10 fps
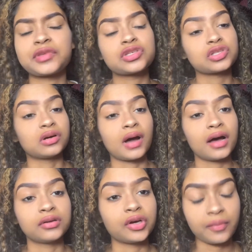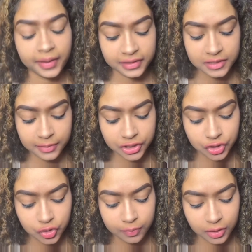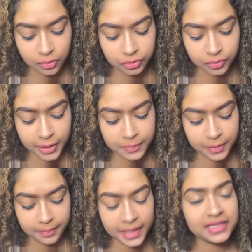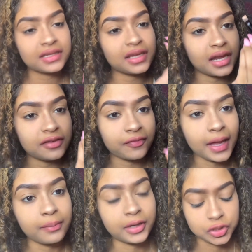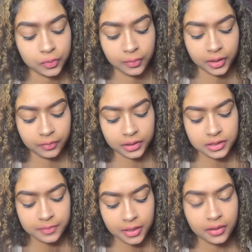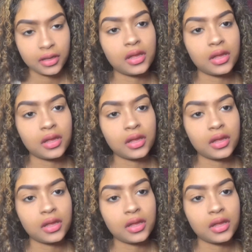so I don't know, but this brush is super old, but basically any flat brush will work with this part.